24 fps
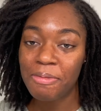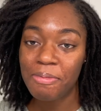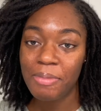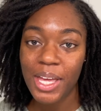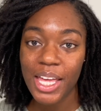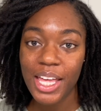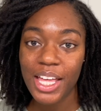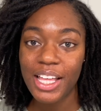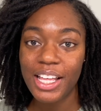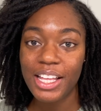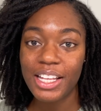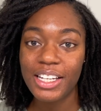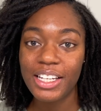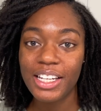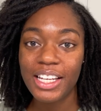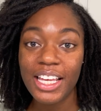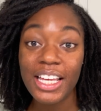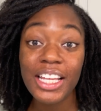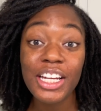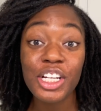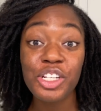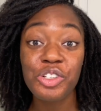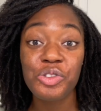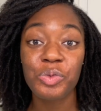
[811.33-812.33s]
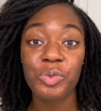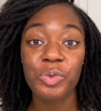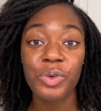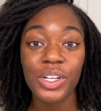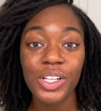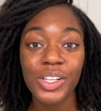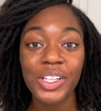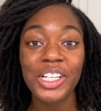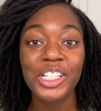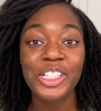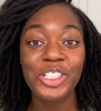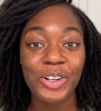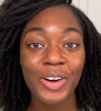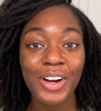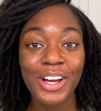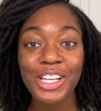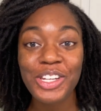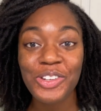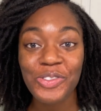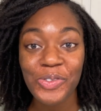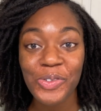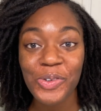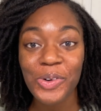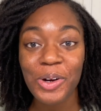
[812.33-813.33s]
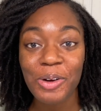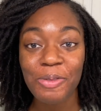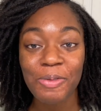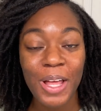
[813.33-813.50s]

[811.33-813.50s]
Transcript: man, it is really transformed.